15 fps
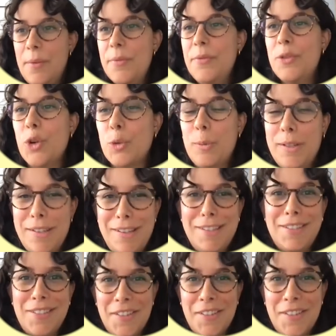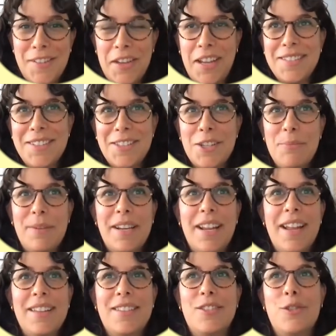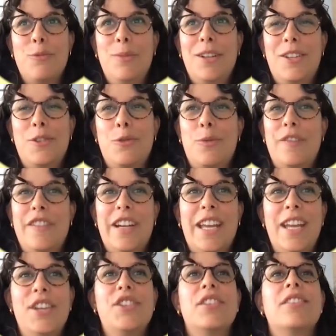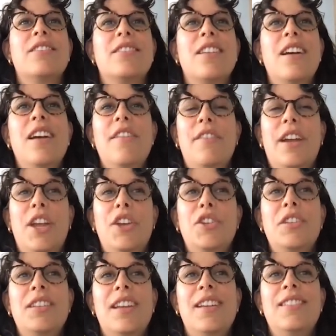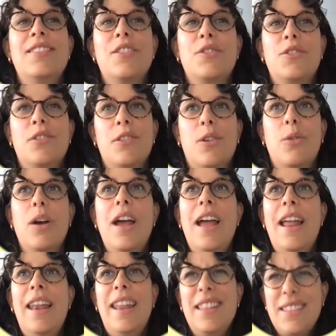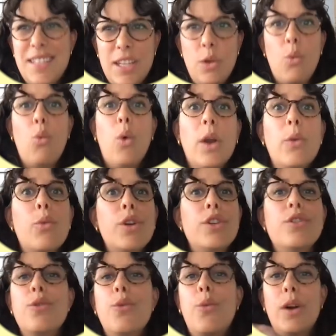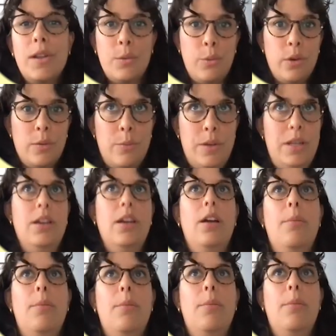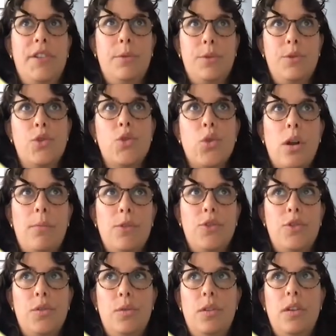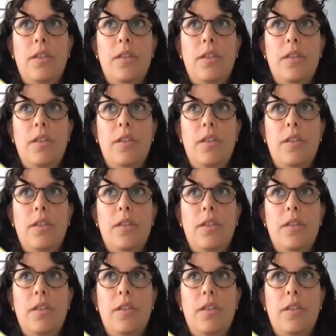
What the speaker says: normally it's not the case, but somebody has so much over vacation days. So let's see, what would you do? What would be possible to troubleshoot